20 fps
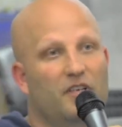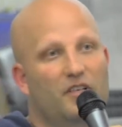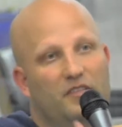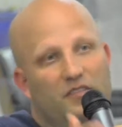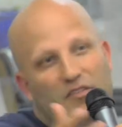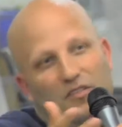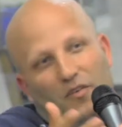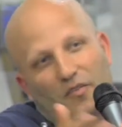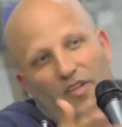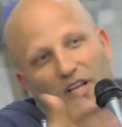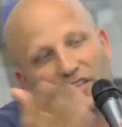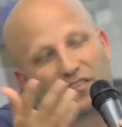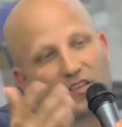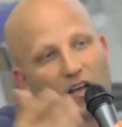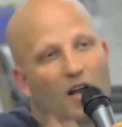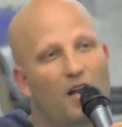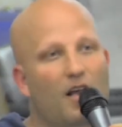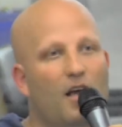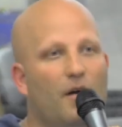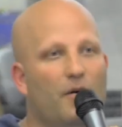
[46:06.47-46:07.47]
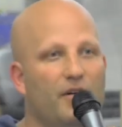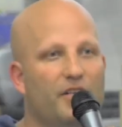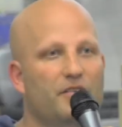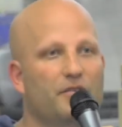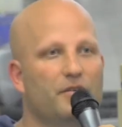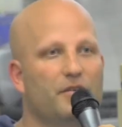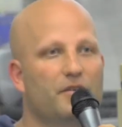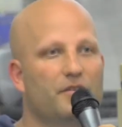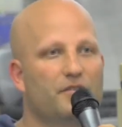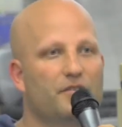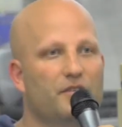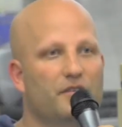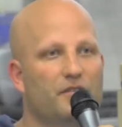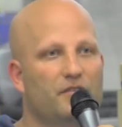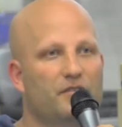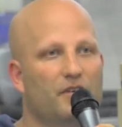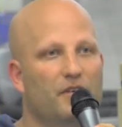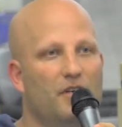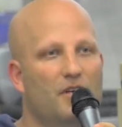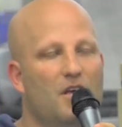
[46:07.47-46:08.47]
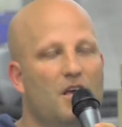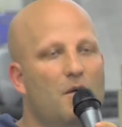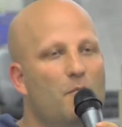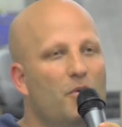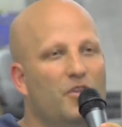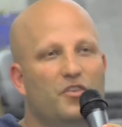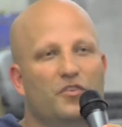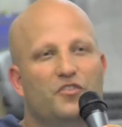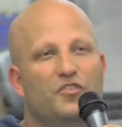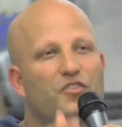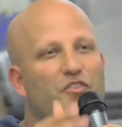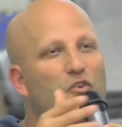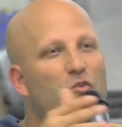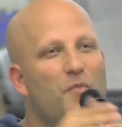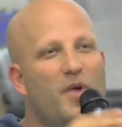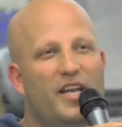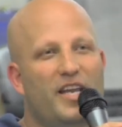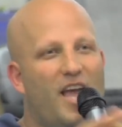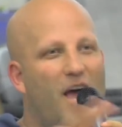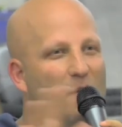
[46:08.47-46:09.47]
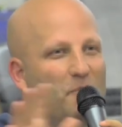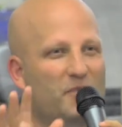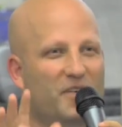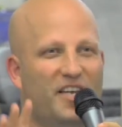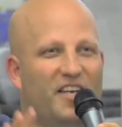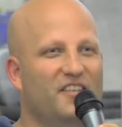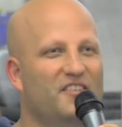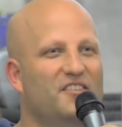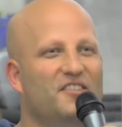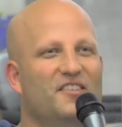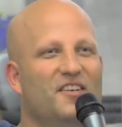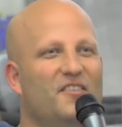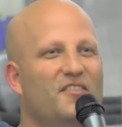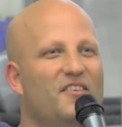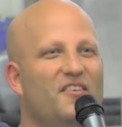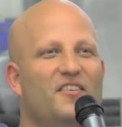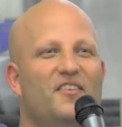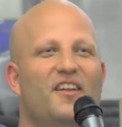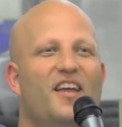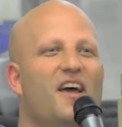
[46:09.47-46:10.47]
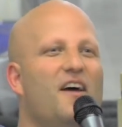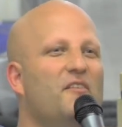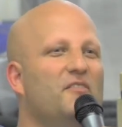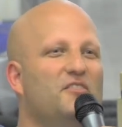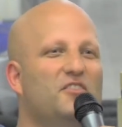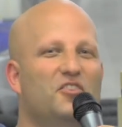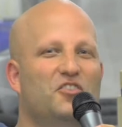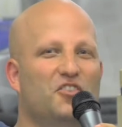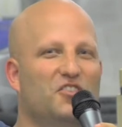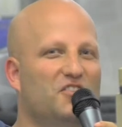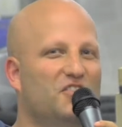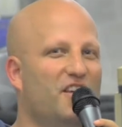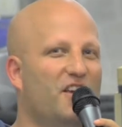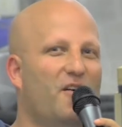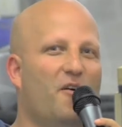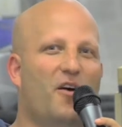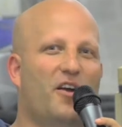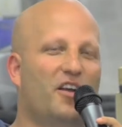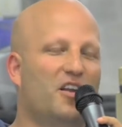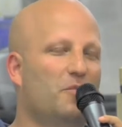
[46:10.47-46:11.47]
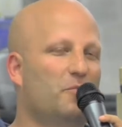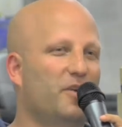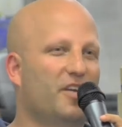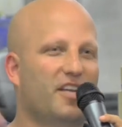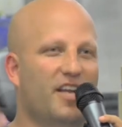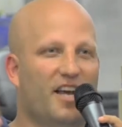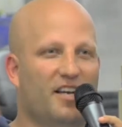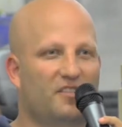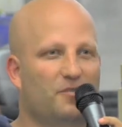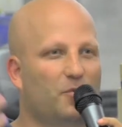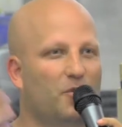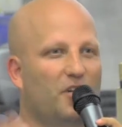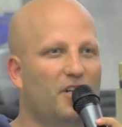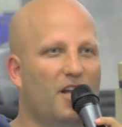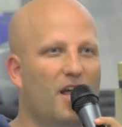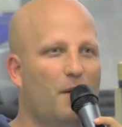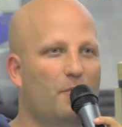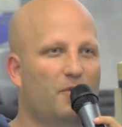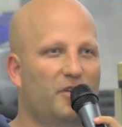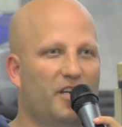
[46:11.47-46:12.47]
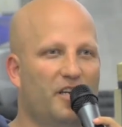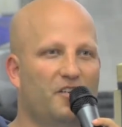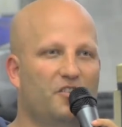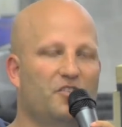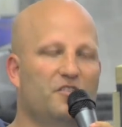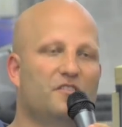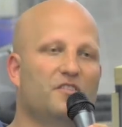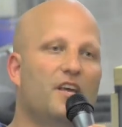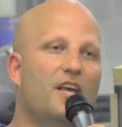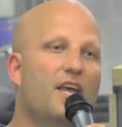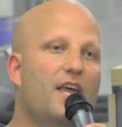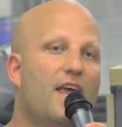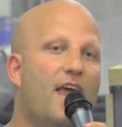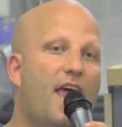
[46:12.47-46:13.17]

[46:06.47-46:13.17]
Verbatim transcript: And so that's kind of how I do those things. But there's too many applications out there now to just say, oh, I'm going to be an expert in applications.